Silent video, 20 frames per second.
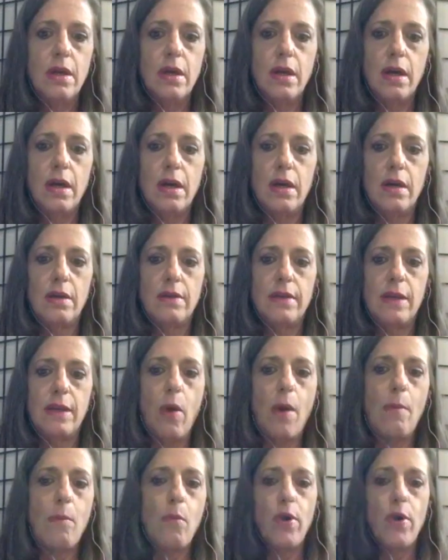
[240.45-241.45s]
uh, they
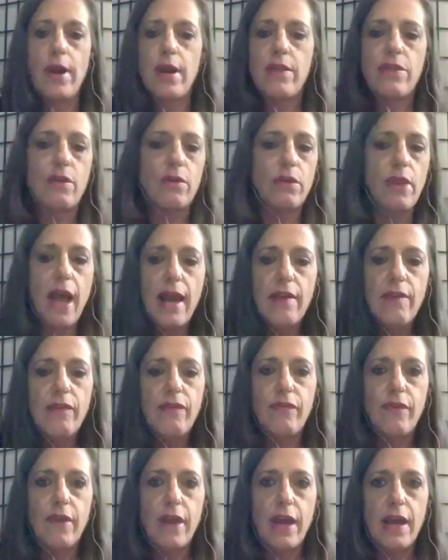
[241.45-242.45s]
want more out of their life.
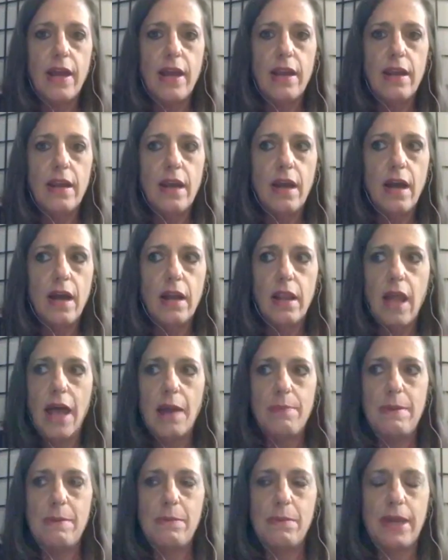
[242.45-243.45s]
And a lot
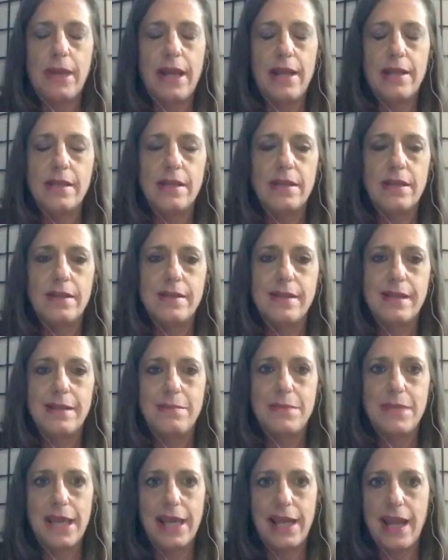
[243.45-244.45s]
of people can't
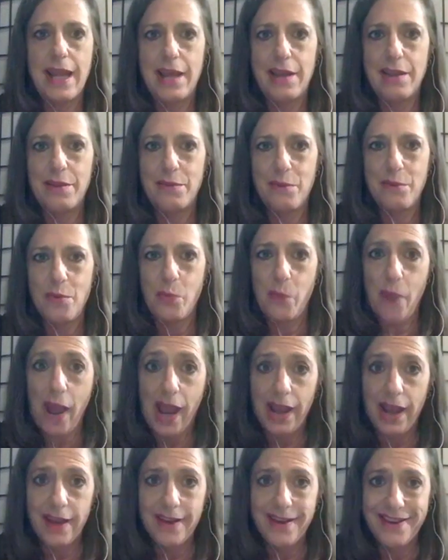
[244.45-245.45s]
seem to get out of their own
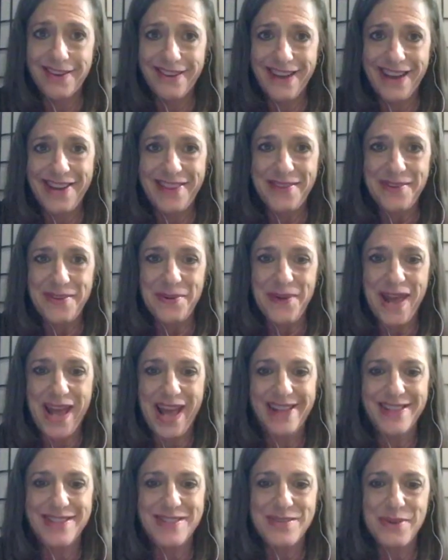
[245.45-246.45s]
way or out of their own
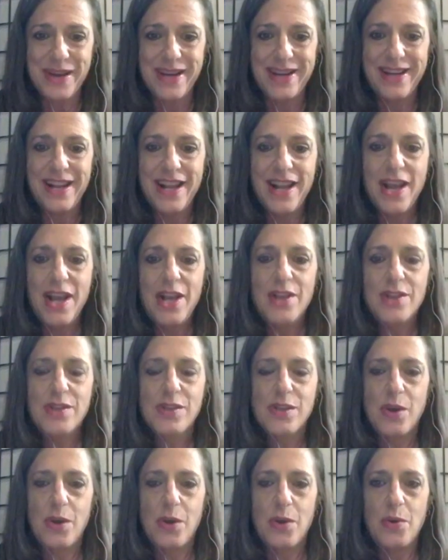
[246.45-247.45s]
heads, right?
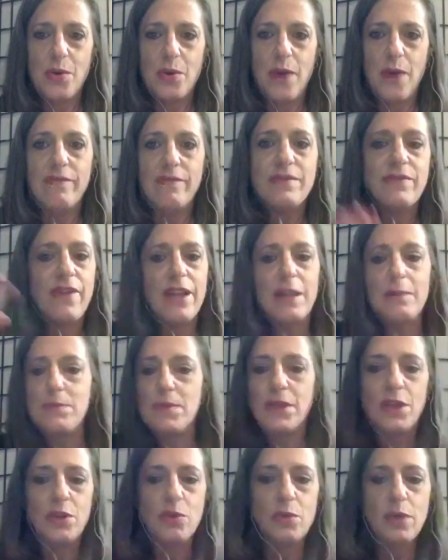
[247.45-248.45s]
So I've developed
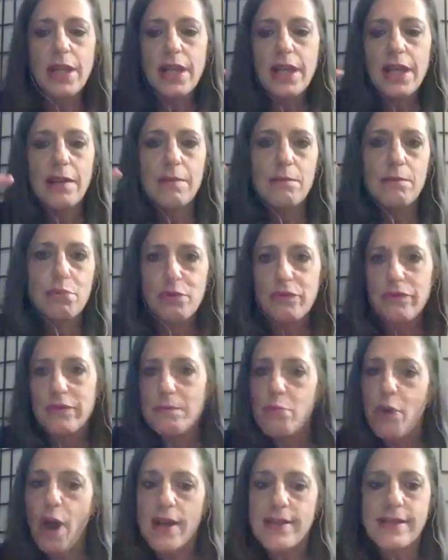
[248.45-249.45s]
a unique and
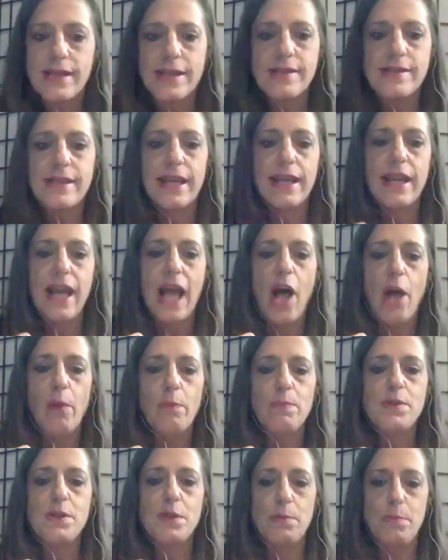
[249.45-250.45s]
proven process that
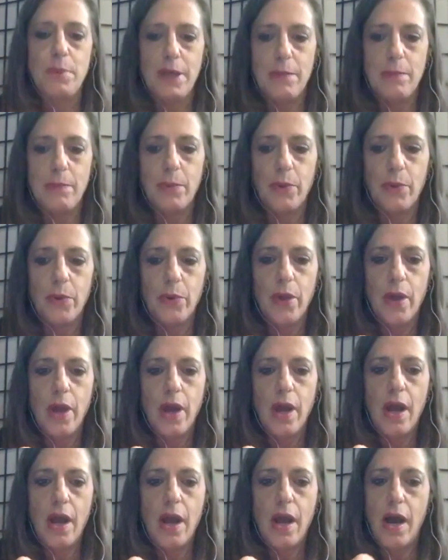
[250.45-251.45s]
helps to people
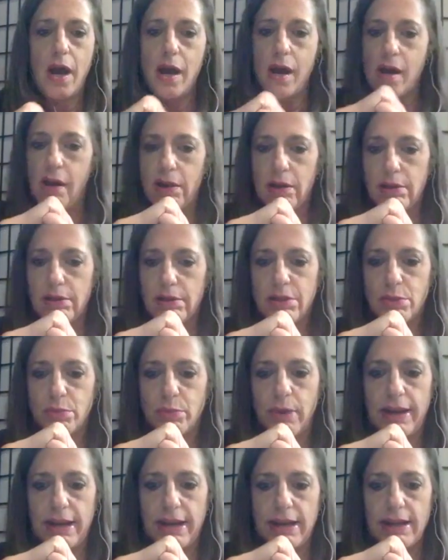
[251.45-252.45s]
uh, to
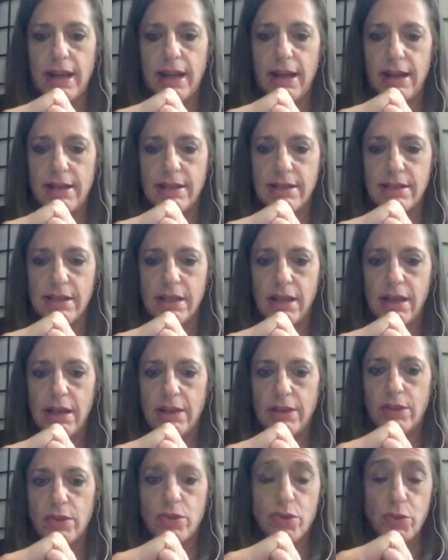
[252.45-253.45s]
recognize
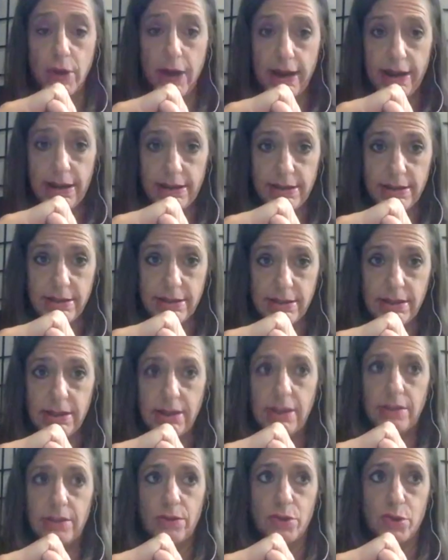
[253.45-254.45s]
their strengths,
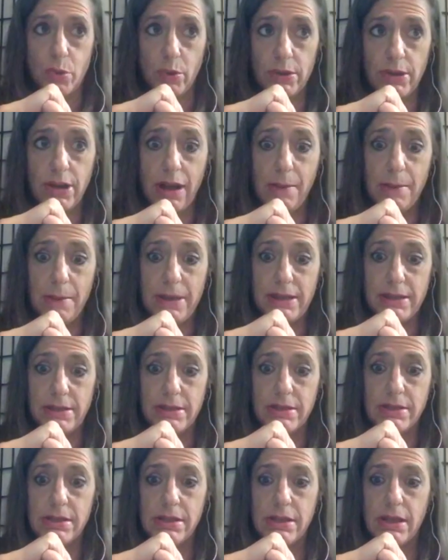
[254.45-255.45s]
their
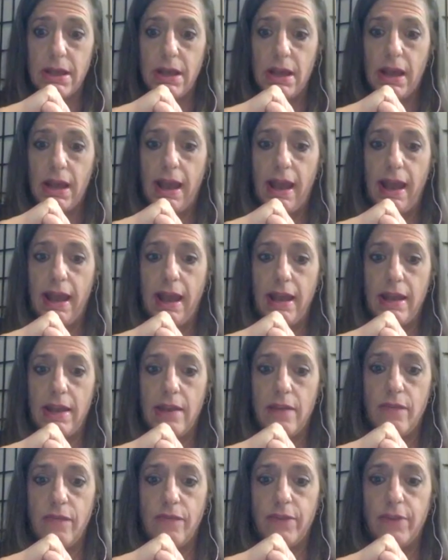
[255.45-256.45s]
shortcomings,
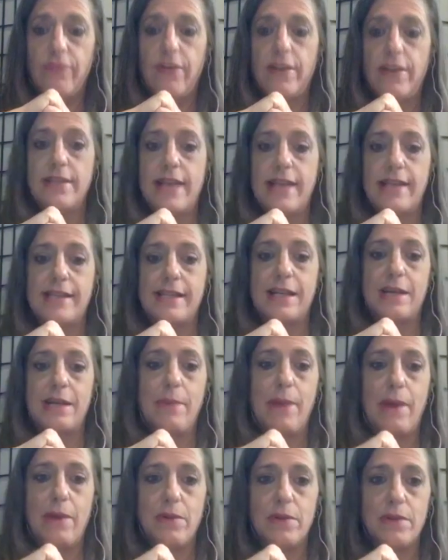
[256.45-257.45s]
and feel fantastic
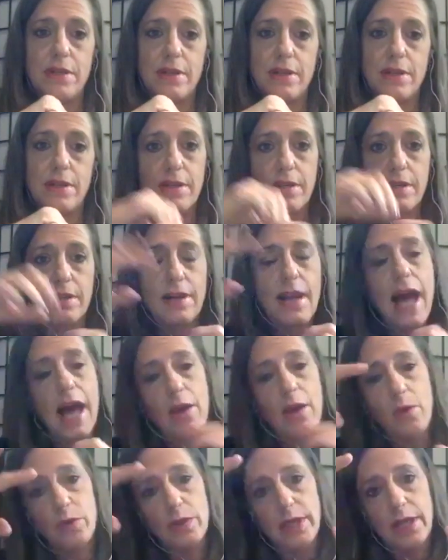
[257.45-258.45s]
about
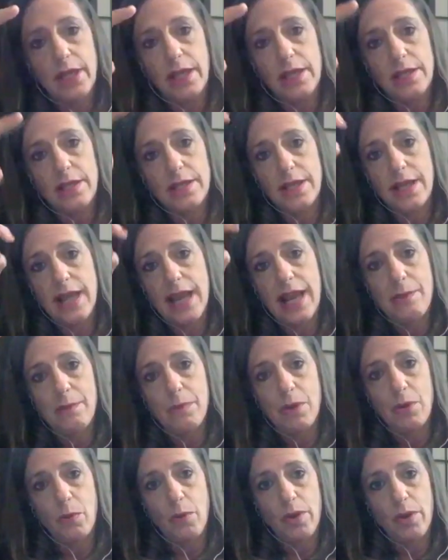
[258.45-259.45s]
not only today
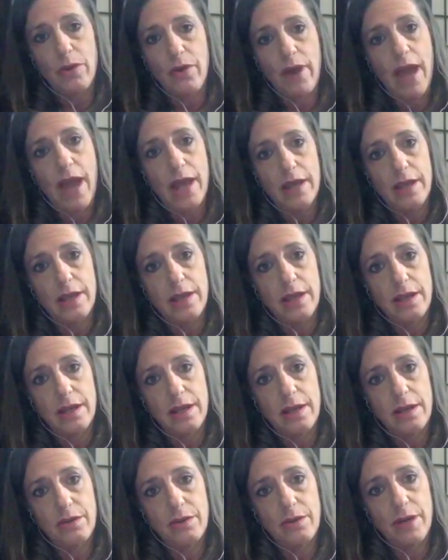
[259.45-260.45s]
but where they're headed,
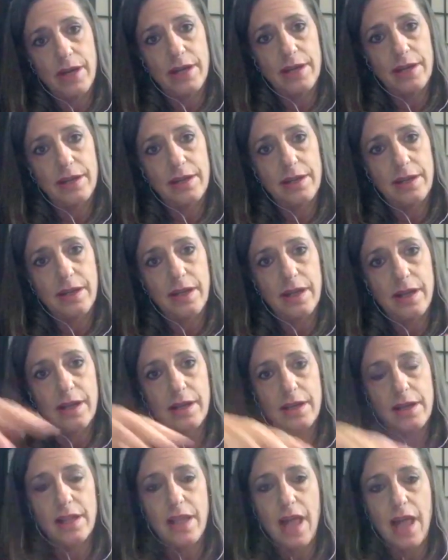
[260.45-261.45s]
right?
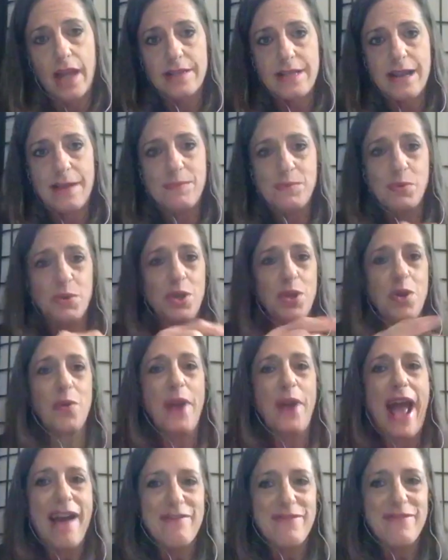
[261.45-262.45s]
Uh, a lot of times when you
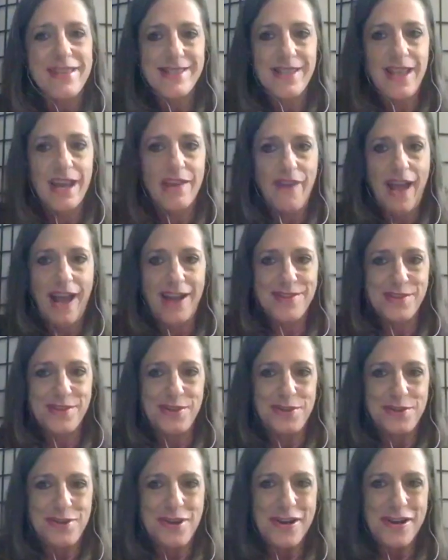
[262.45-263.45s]
don't have these life hacks that
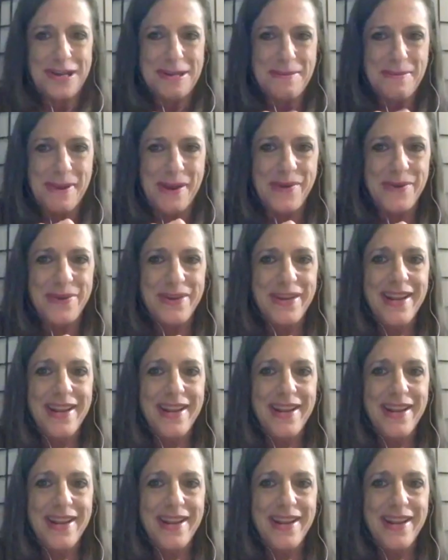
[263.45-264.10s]
you're talking about.